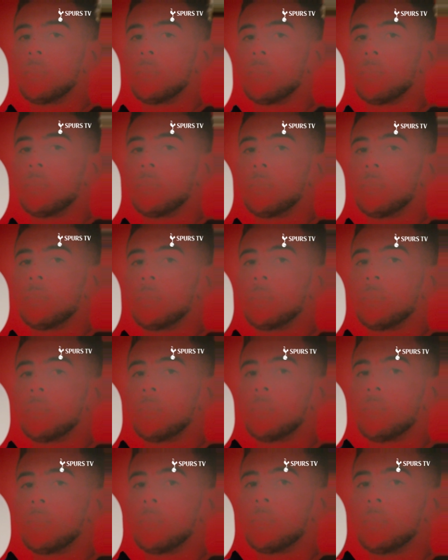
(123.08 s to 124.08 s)

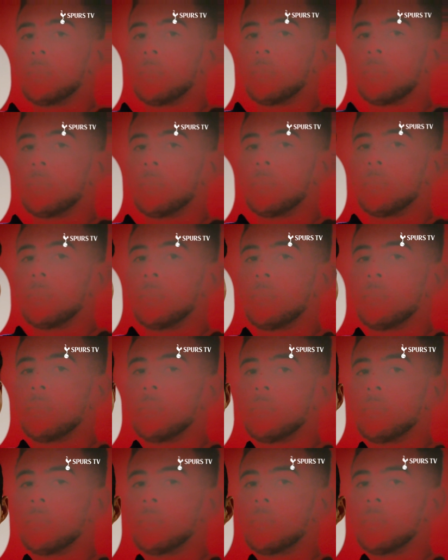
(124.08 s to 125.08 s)

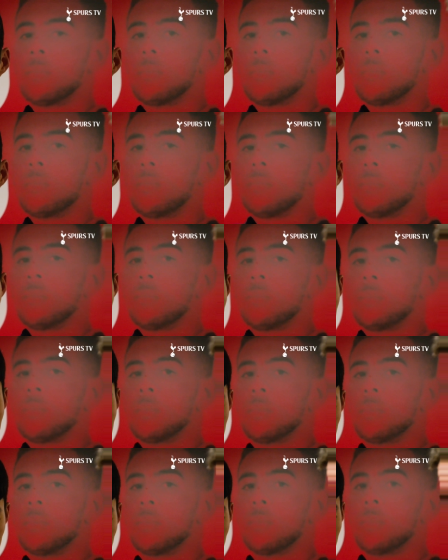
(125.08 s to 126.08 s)

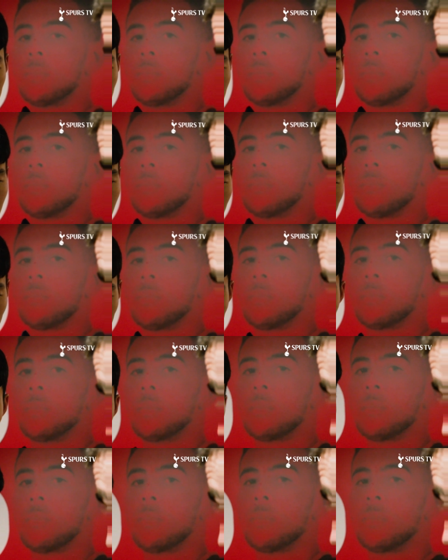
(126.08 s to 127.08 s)

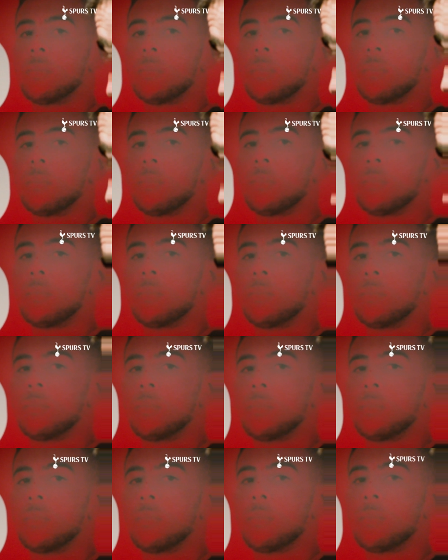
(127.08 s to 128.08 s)

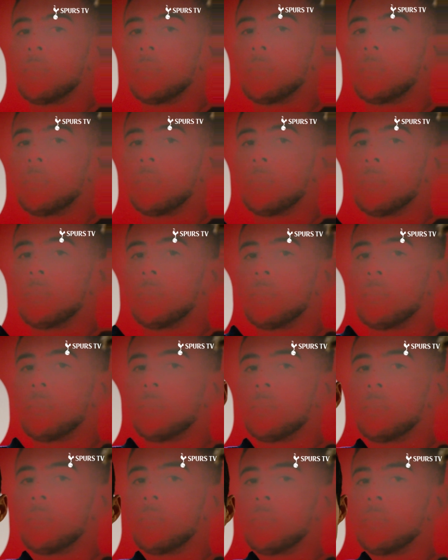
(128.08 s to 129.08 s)

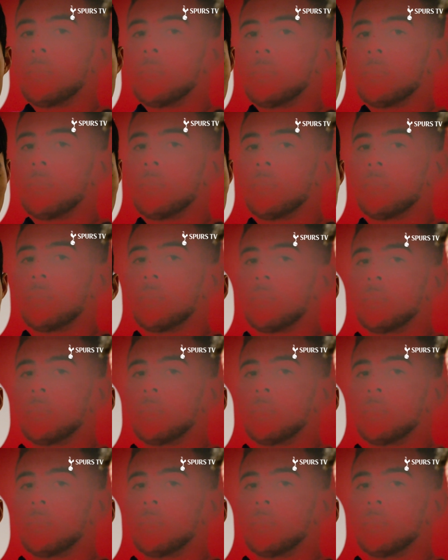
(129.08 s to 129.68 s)
This person isn't speaking.